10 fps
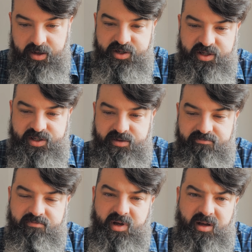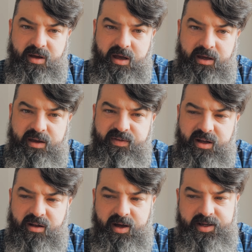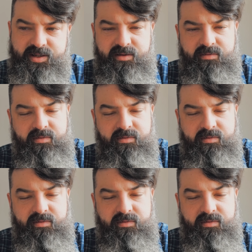Just giving it light